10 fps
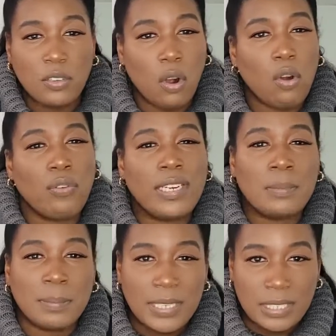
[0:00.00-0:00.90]
is
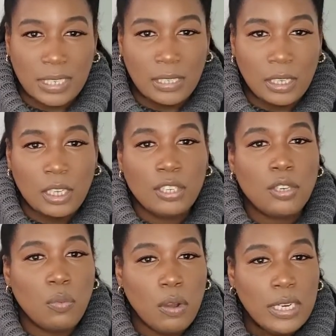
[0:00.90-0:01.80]
already busy,
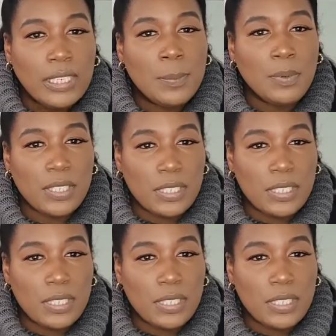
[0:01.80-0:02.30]
you want to keep your